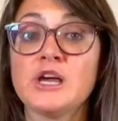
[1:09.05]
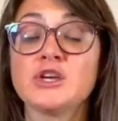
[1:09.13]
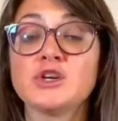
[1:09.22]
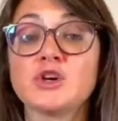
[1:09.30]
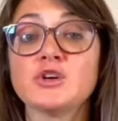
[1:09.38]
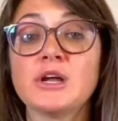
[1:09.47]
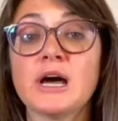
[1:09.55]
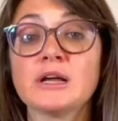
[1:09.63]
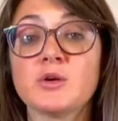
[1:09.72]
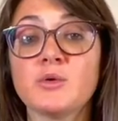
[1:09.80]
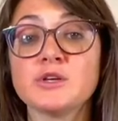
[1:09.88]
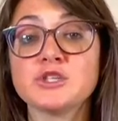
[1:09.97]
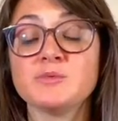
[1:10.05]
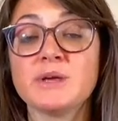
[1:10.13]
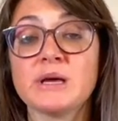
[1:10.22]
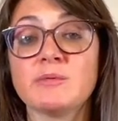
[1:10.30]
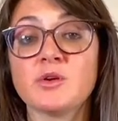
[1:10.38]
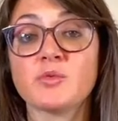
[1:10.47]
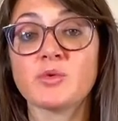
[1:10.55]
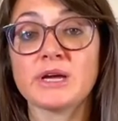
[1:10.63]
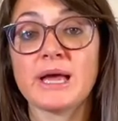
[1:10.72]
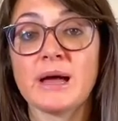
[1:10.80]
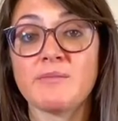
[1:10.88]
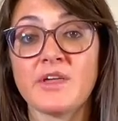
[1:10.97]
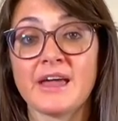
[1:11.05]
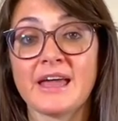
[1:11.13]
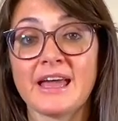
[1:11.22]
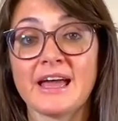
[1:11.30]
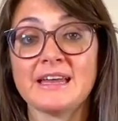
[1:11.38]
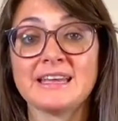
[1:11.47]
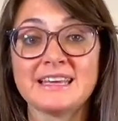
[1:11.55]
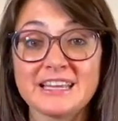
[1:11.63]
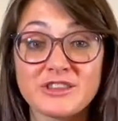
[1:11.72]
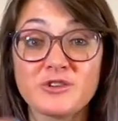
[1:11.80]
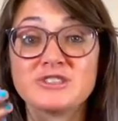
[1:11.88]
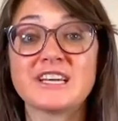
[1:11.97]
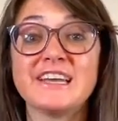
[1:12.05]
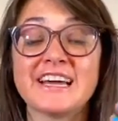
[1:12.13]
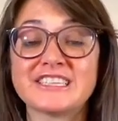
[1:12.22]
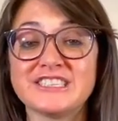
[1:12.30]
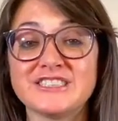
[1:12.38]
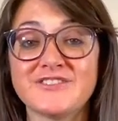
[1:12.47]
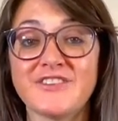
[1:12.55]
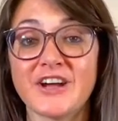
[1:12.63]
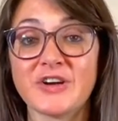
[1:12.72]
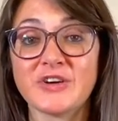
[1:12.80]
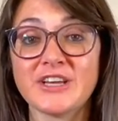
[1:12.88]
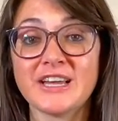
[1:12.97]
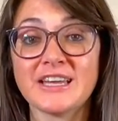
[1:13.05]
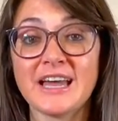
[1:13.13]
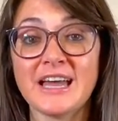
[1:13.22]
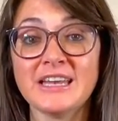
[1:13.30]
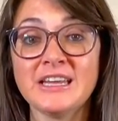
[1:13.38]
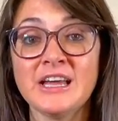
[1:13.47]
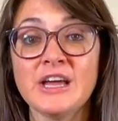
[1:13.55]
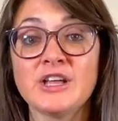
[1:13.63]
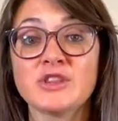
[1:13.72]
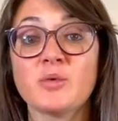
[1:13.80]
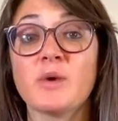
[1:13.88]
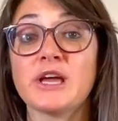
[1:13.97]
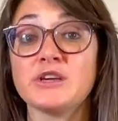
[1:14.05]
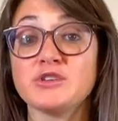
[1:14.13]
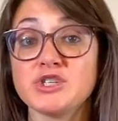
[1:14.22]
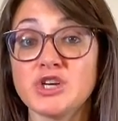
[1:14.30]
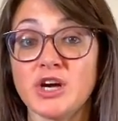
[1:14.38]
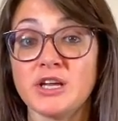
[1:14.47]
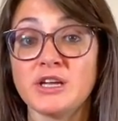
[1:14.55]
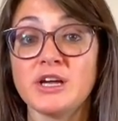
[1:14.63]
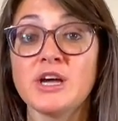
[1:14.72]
you're not going to be able to rehab the hand and get those connections firing again the way you should.